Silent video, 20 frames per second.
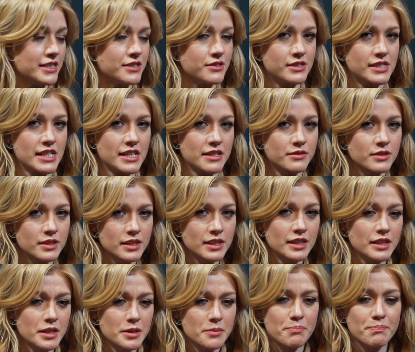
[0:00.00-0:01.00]
You see
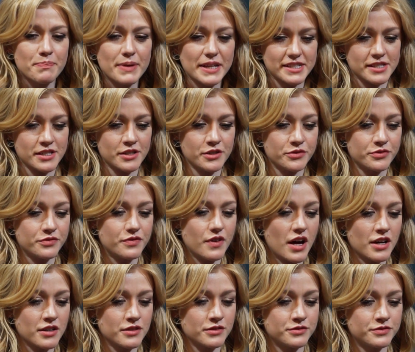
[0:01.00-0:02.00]
bits
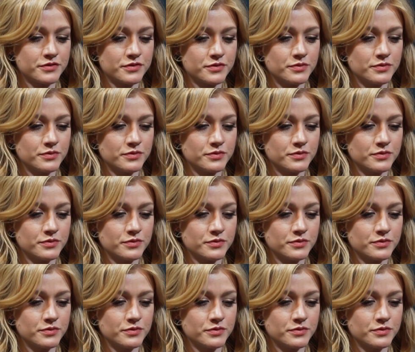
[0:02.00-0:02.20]
of